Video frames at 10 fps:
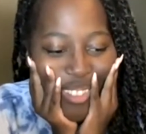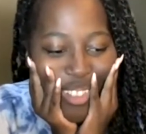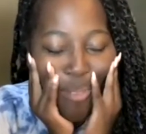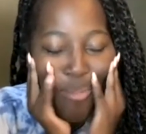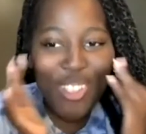
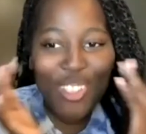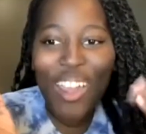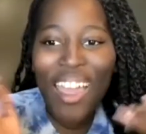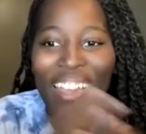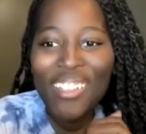Couple of
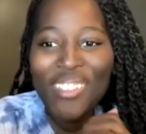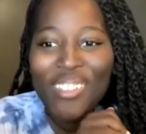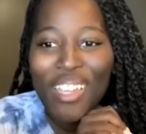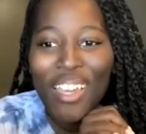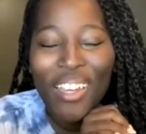tracks.
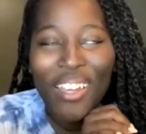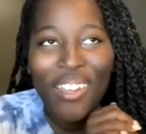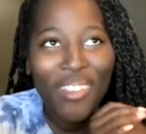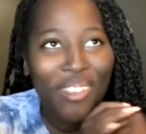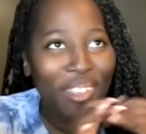
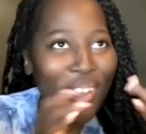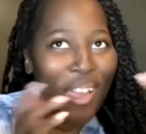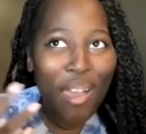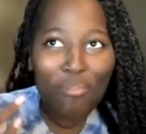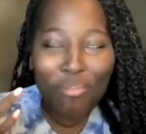
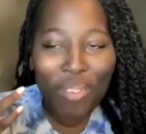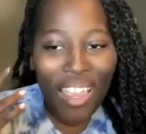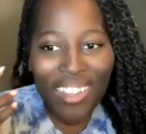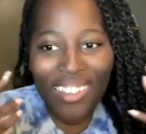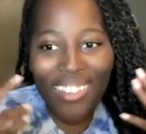I'm
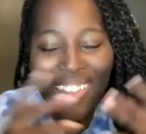planning